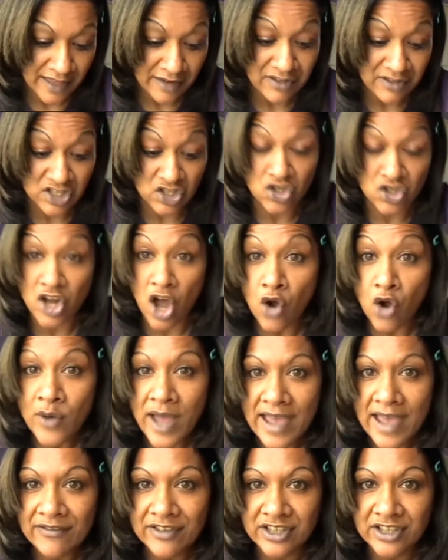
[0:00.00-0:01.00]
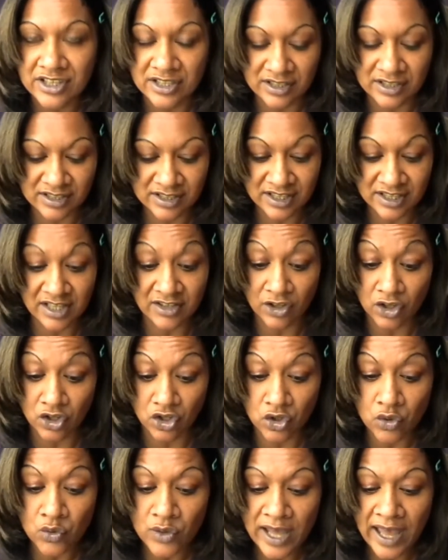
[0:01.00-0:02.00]
There is no evidence in the
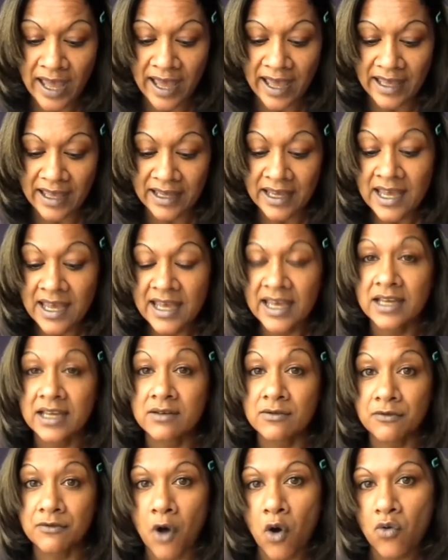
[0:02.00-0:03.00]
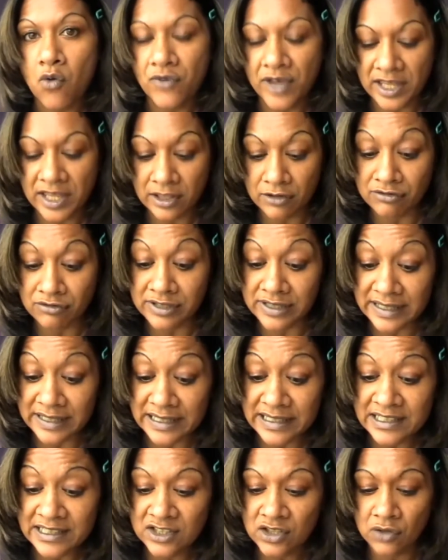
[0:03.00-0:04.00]
UK involving the
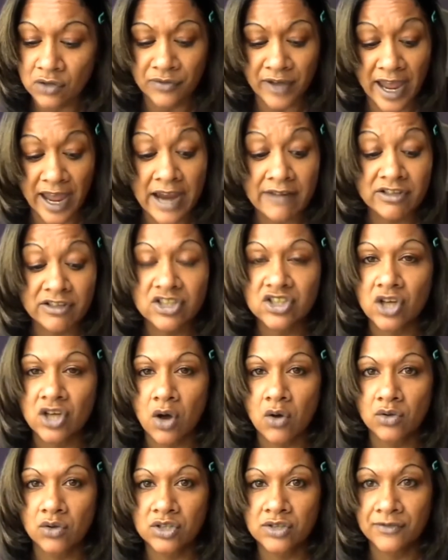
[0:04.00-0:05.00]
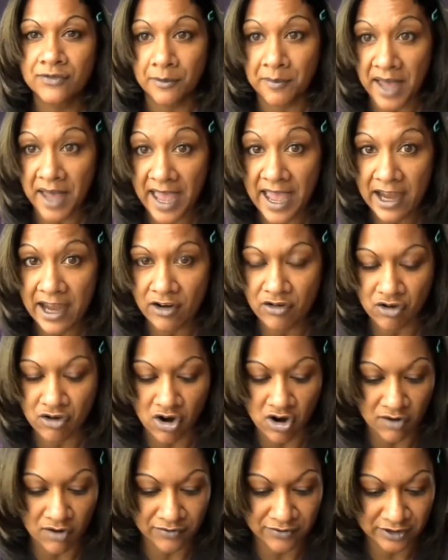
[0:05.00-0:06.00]
release of aerosols from
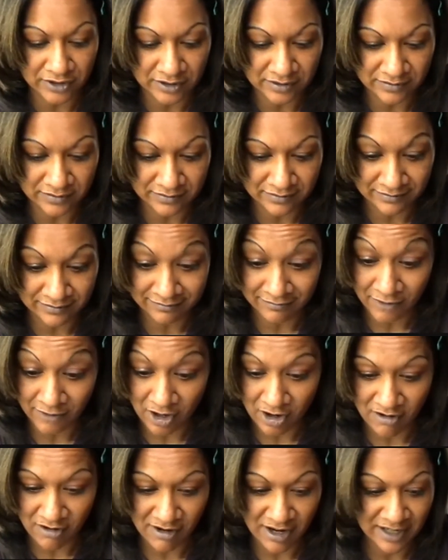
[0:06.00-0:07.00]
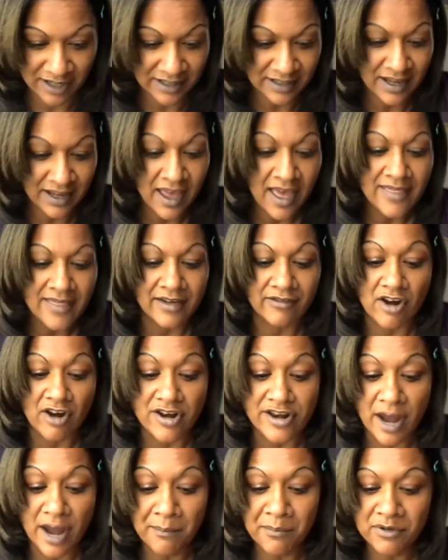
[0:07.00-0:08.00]
aircraft. All right? There are
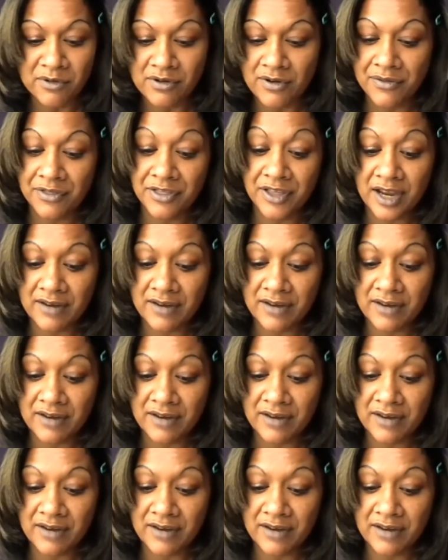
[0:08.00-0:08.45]
a number of